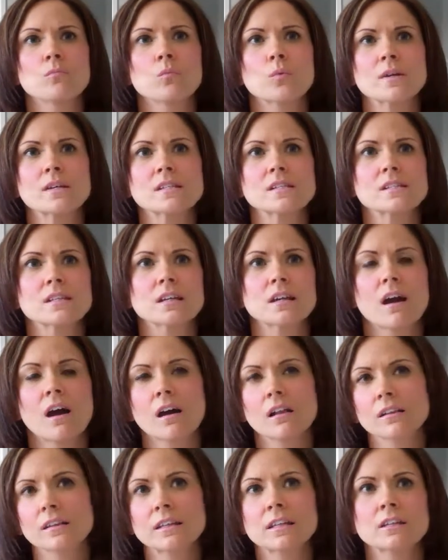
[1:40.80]
We see
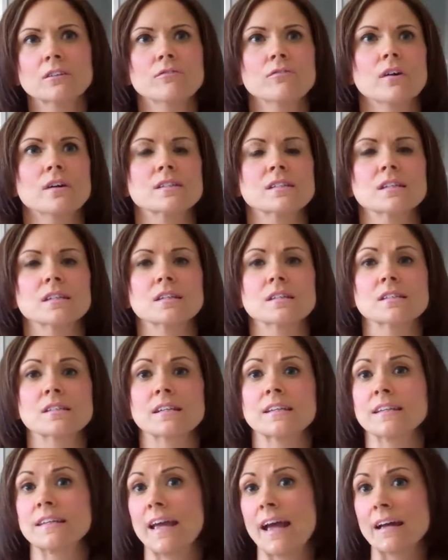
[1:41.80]
colicky and fussiness
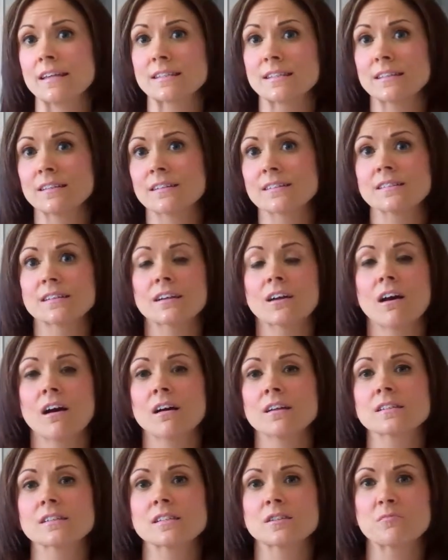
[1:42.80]
and gassiness and
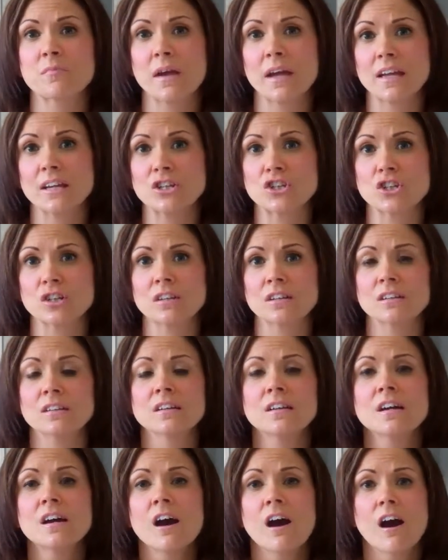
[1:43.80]
constipation
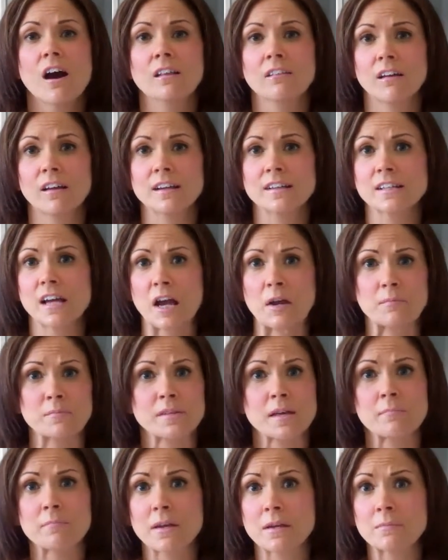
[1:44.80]
a lot of times.
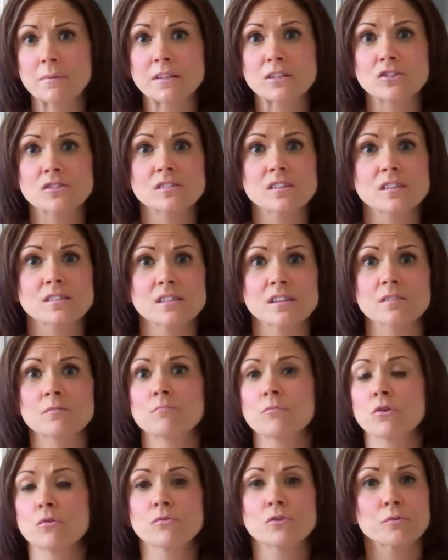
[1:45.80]
That baby just doesn't
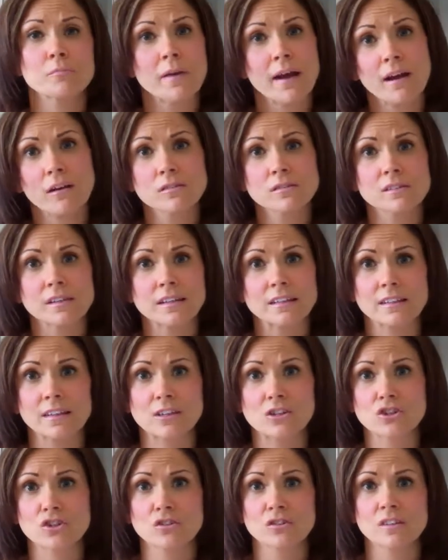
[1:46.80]
move their bowels like
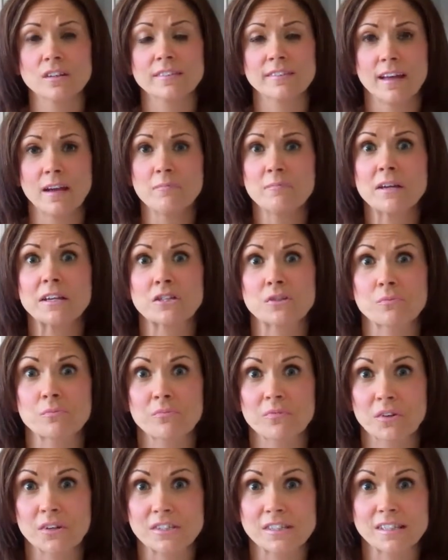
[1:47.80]
they should, and that makes them
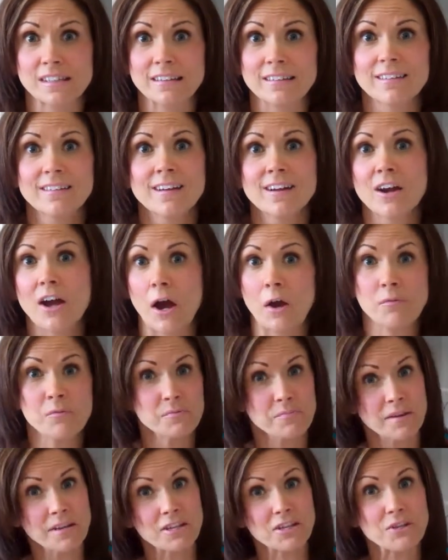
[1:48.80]
fussy. That
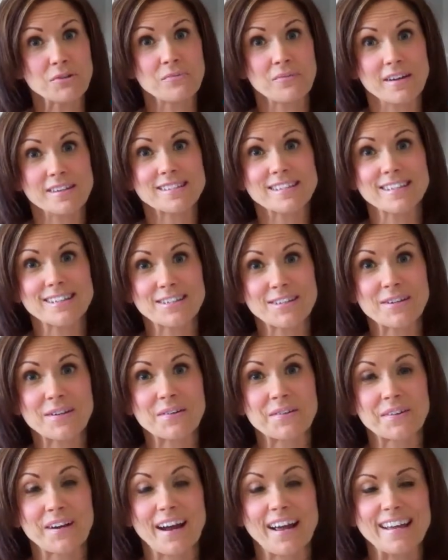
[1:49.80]
would make you fussy
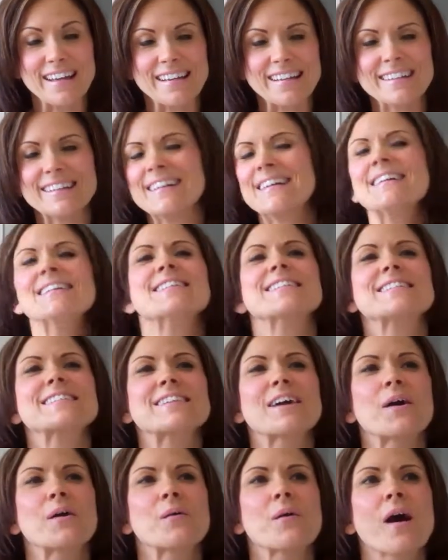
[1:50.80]
too, right?
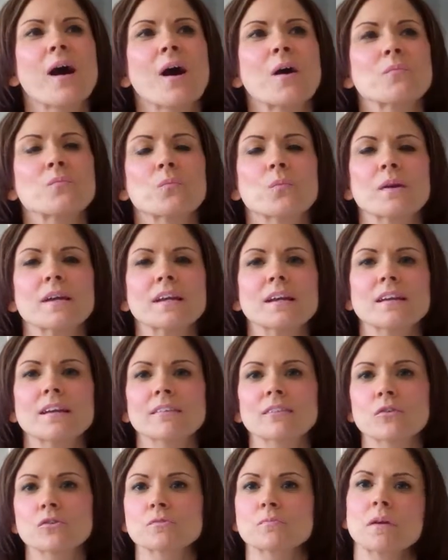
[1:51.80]
So we
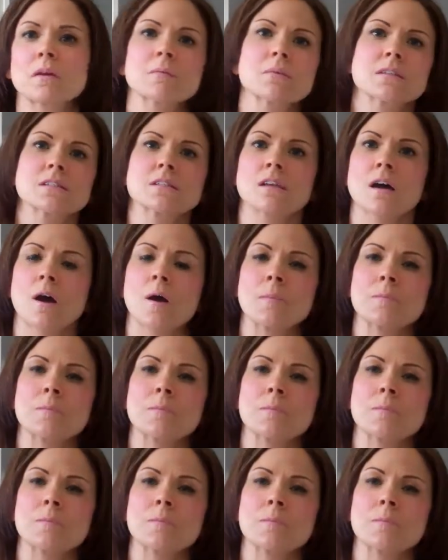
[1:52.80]
get those babies,